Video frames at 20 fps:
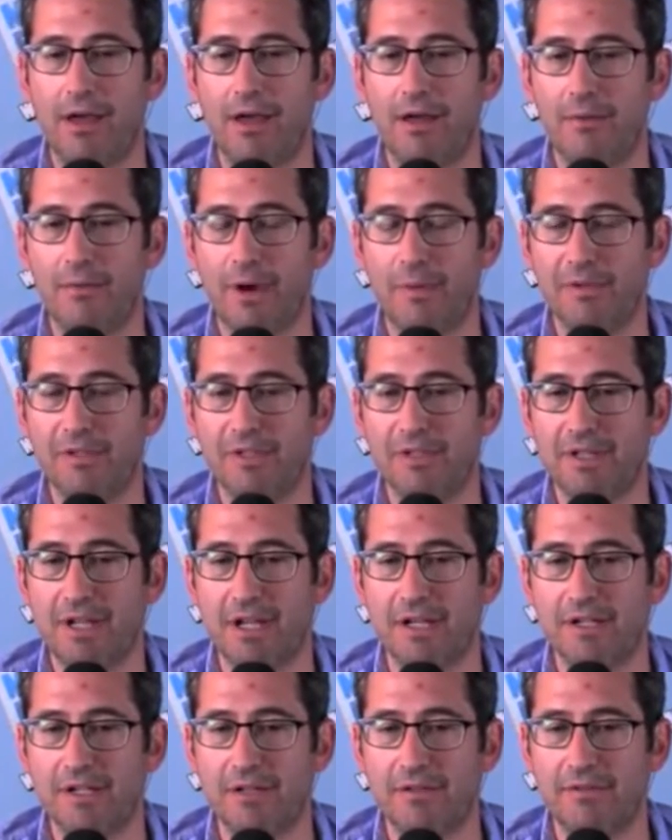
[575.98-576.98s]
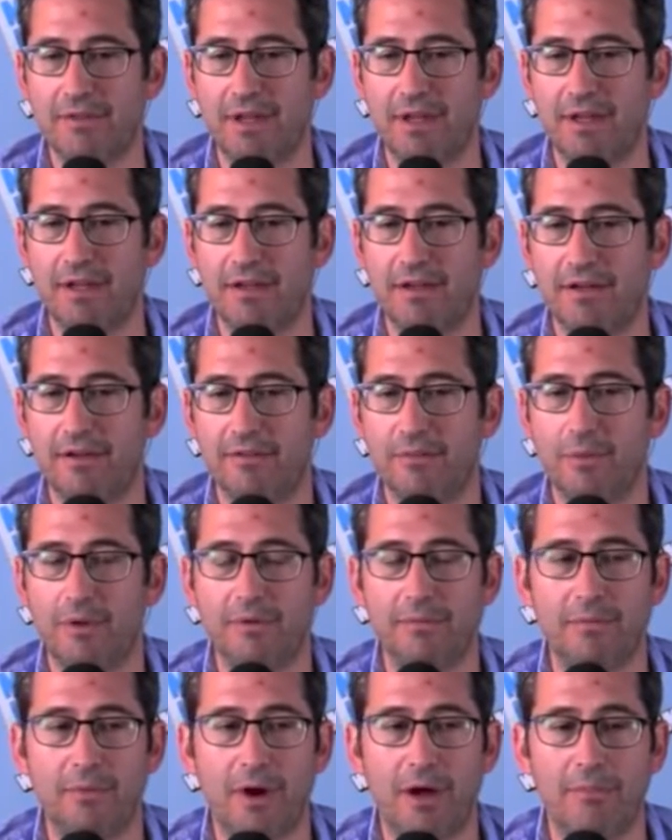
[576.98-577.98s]
representation of that, of what
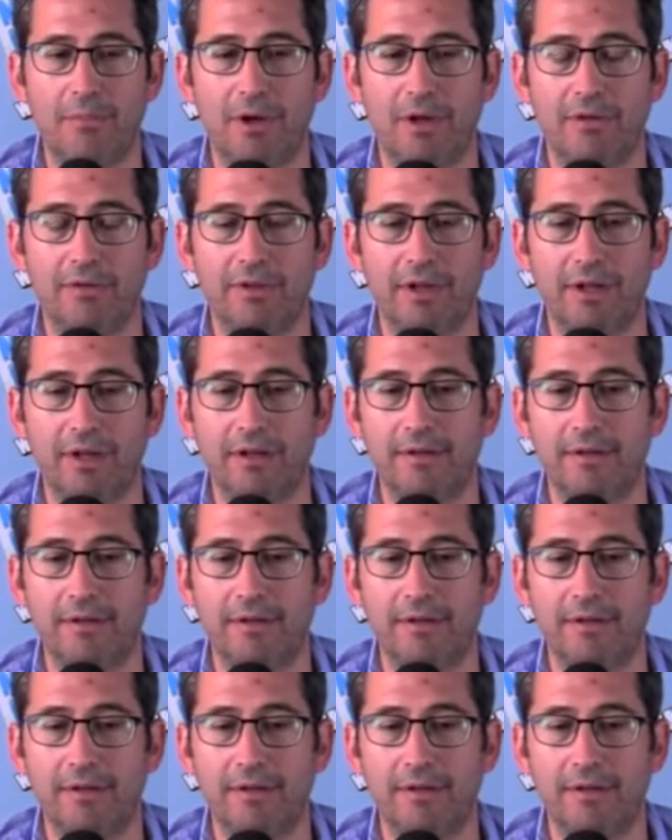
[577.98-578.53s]
Ron Paul's saying?